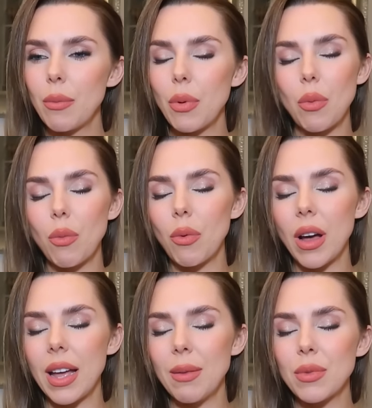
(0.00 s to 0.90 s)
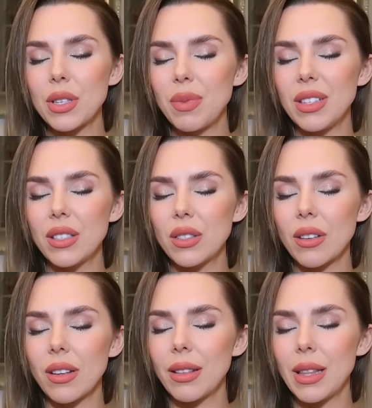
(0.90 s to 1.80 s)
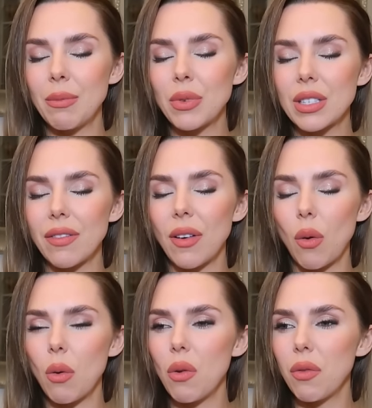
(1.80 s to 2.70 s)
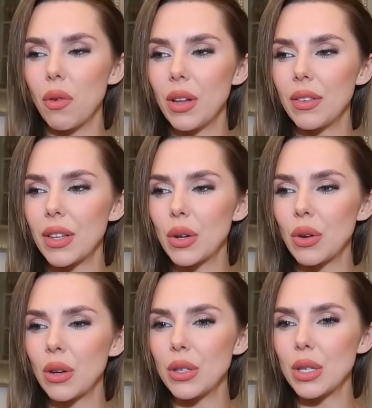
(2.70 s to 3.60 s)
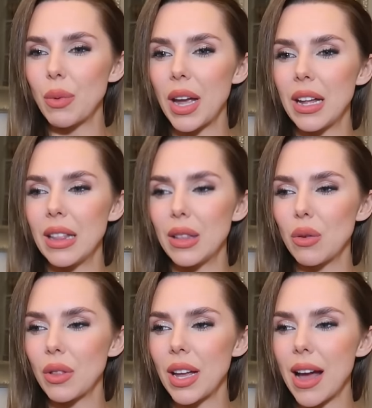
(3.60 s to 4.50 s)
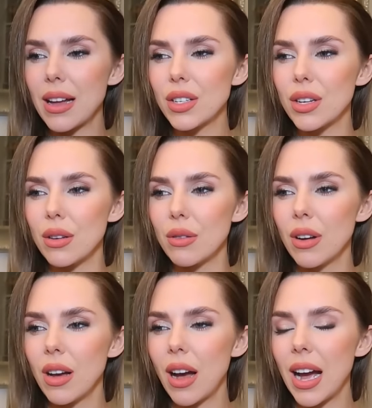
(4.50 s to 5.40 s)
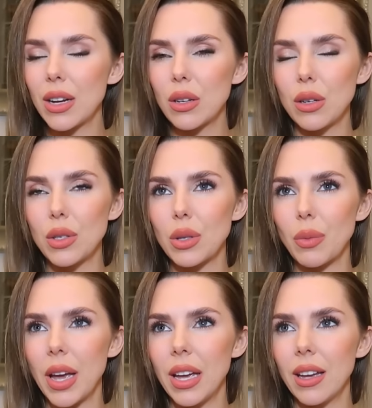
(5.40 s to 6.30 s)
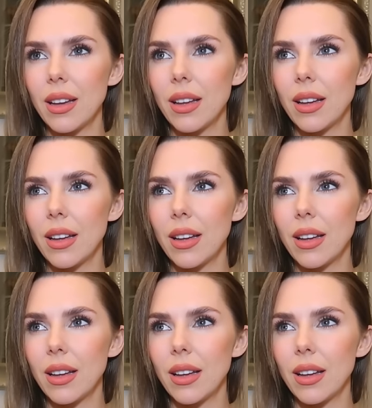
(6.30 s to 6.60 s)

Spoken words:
But it must be, they must have felt awful if they couldn't lose the weight and they thought they had to. I could lose the weight.